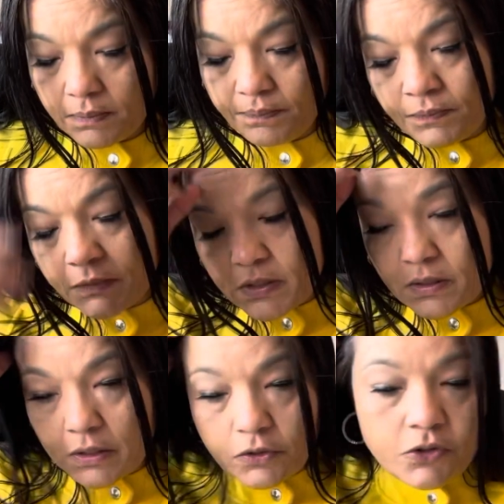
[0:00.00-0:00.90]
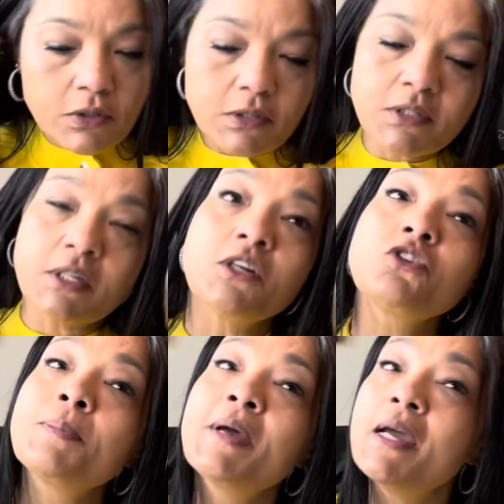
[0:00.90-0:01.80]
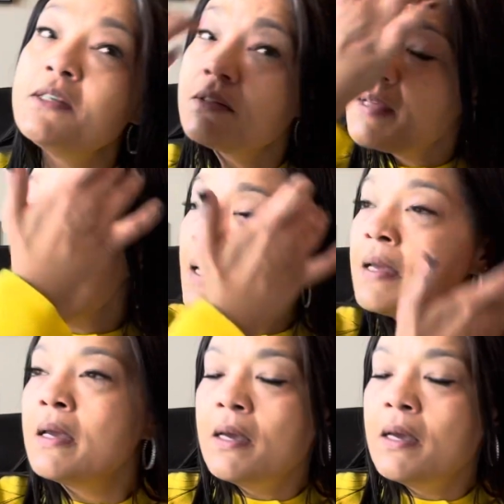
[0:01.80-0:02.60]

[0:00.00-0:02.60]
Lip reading: disclosure, the signature page of that.